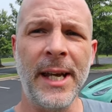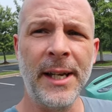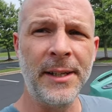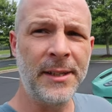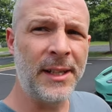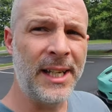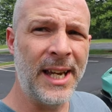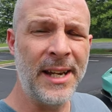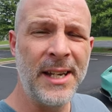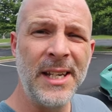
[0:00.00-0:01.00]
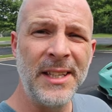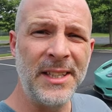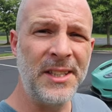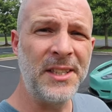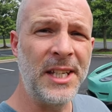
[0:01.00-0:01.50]
And again,
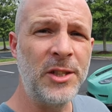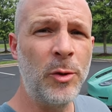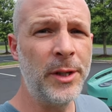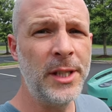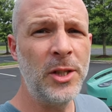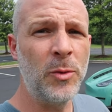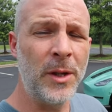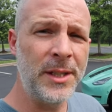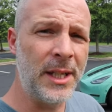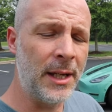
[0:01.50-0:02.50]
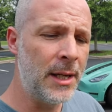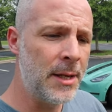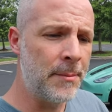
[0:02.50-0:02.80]
this is a 2020